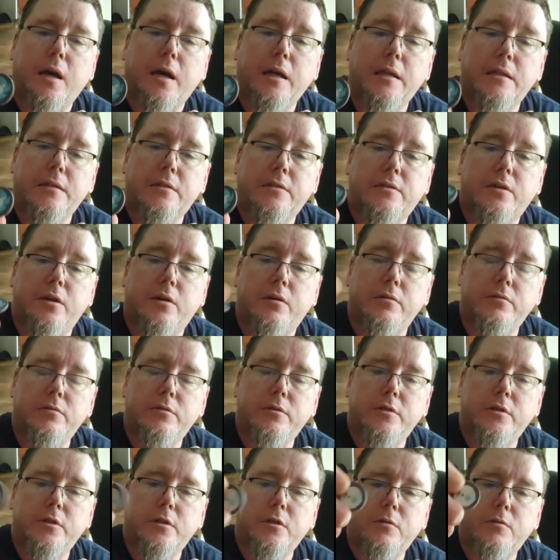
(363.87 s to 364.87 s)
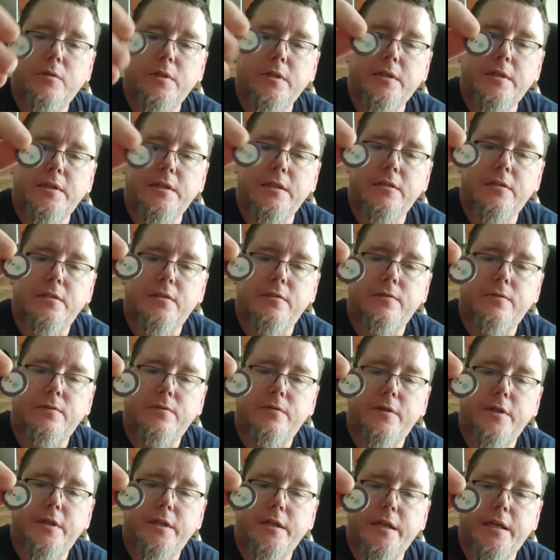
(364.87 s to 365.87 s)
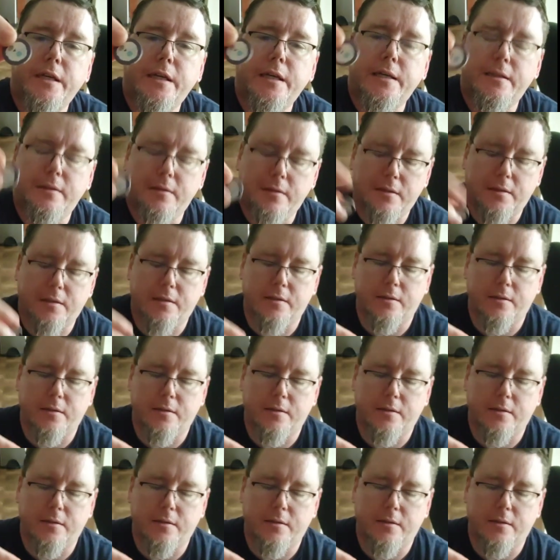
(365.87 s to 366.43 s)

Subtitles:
I don't know what these are for yet.